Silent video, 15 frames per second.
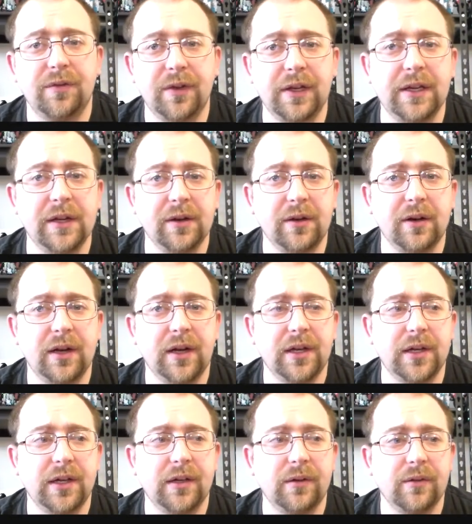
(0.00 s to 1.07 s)
figure
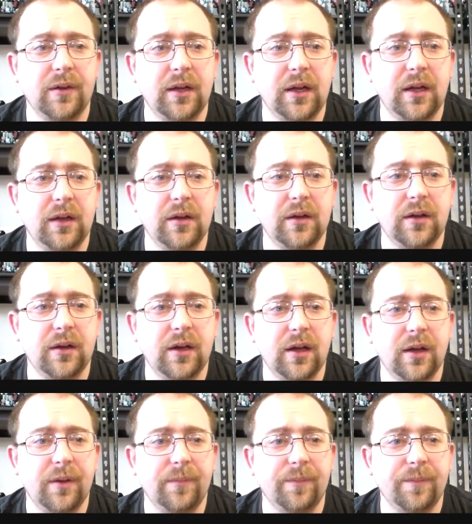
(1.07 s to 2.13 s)
in in
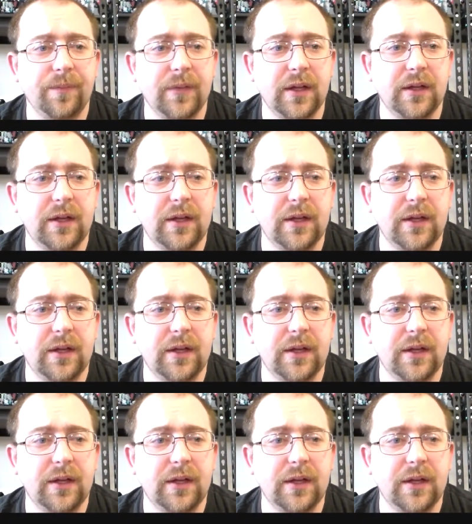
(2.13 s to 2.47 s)
um,